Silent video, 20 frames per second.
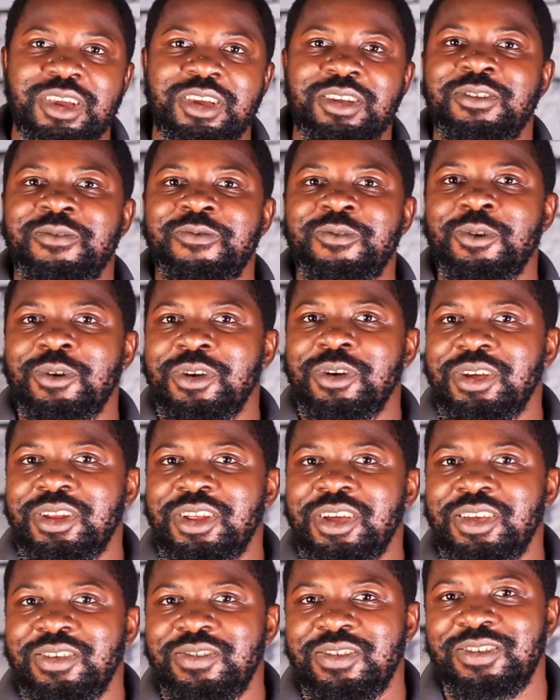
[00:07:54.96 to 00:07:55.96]
interview
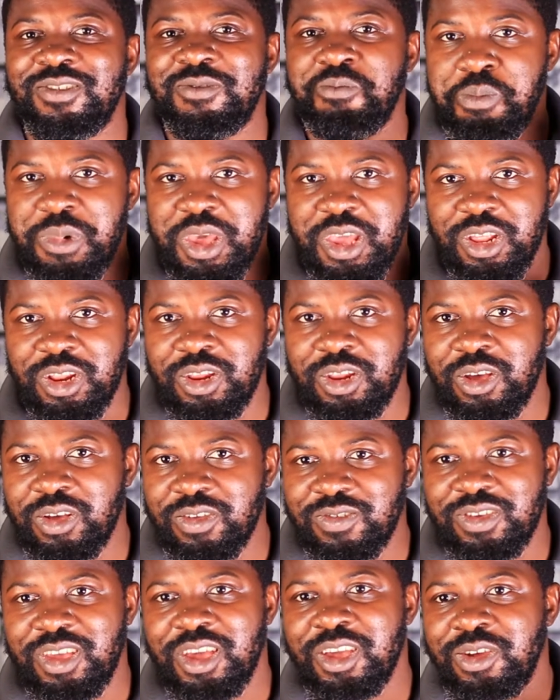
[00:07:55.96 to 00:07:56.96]
organizers may
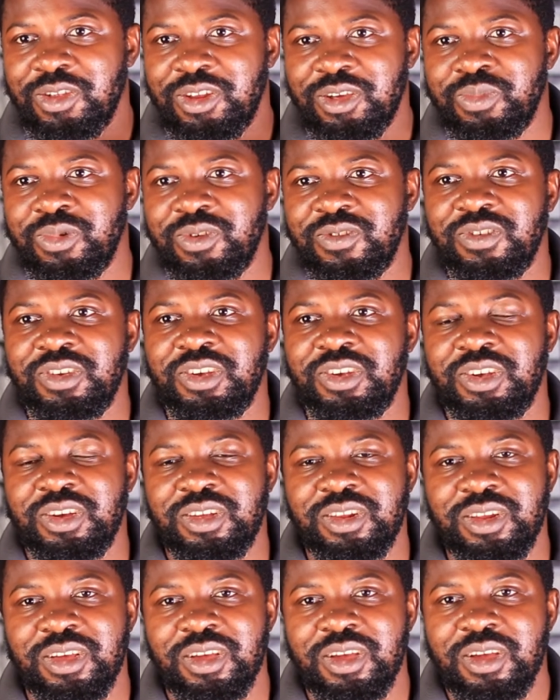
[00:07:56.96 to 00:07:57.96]
not get you that
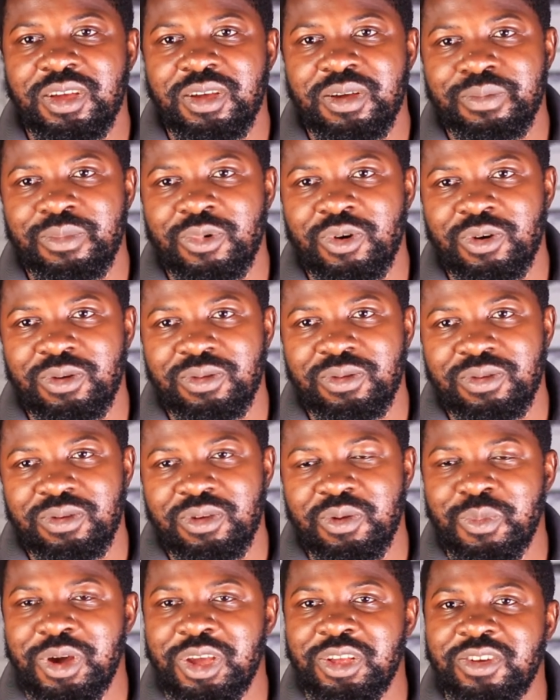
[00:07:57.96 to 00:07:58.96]
position, but
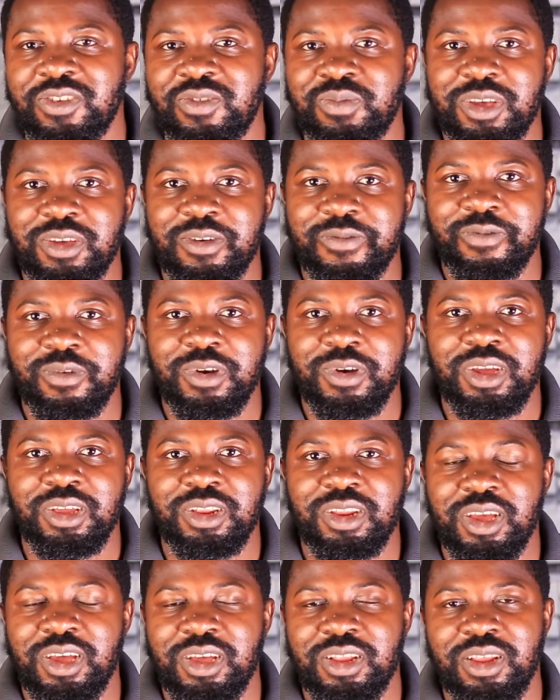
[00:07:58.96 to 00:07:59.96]
you might just make a
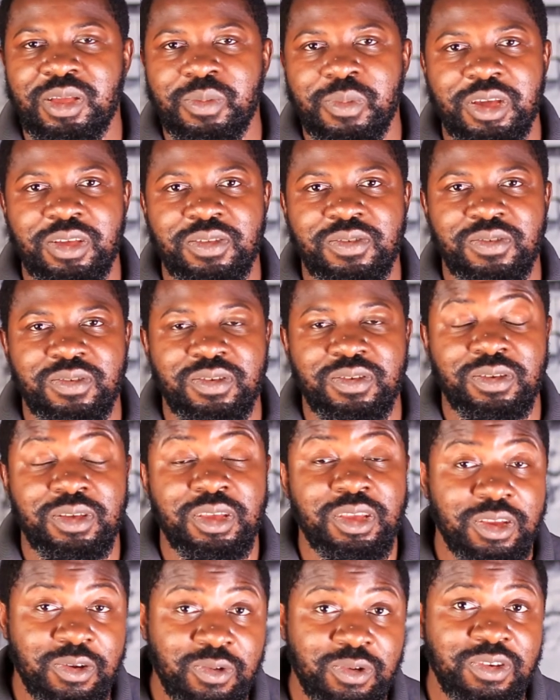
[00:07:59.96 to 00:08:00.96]
friend and it might
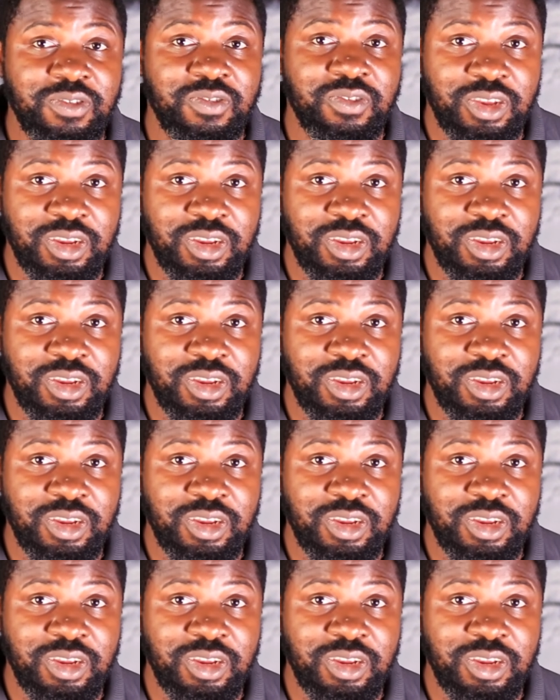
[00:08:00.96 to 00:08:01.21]
increase